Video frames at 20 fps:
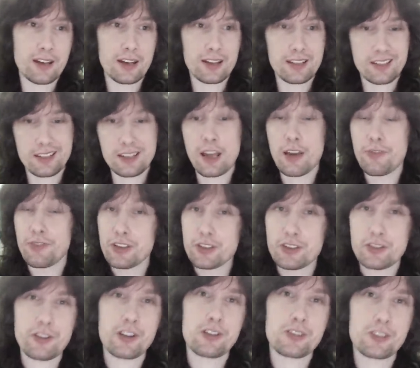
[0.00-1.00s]
a set of
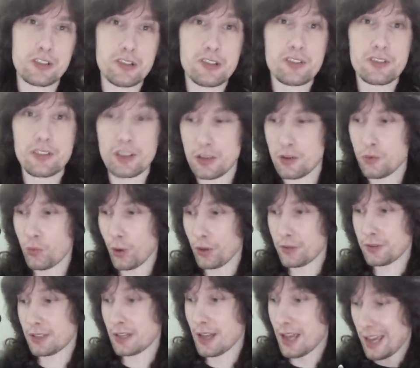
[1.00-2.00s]
instructions that you
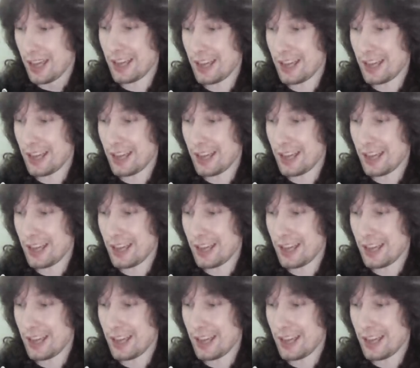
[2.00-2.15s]
want